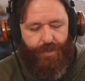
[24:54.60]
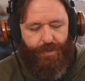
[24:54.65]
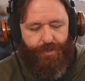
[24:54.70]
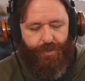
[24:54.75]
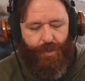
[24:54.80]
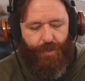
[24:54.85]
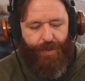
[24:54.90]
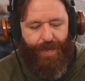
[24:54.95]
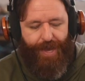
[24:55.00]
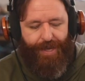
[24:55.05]

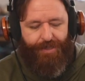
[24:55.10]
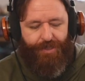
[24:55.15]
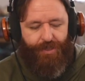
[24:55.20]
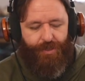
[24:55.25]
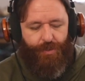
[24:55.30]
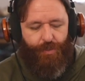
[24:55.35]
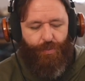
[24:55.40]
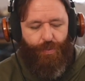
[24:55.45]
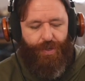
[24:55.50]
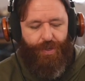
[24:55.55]
So
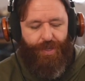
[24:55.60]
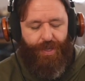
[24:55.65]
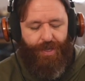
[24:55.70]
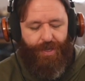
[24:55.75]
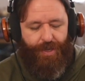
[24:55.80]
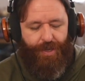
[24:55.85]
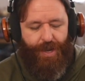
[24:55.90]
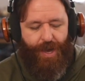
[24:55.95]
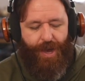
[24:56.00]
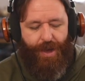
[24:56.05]
that's with
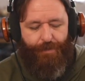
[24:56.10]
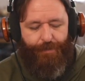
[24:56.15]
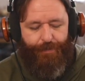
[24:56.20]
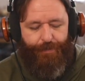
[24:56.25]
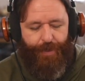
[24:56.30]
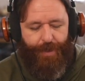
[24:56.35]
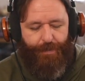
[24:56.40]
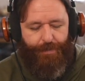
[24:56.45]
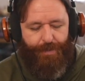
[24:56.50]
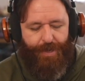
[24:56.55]
it not
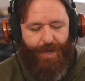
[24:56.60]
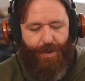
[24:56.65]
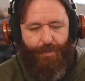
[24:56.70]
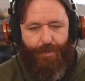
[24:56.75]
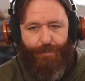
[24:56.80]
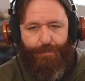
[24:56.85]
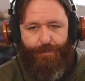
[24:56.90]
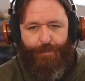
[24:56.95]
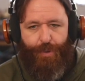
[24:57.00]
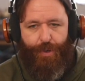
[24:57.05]
flipped. Now
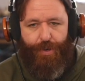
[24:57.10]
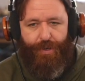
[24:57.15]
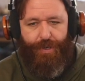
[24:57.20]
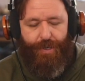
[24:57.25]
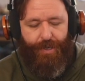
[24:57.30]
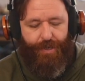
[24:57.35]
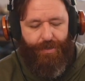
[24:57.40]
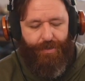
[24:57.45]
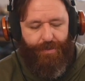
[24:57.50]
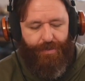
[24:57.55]
we put it
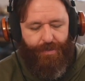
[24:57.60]
in.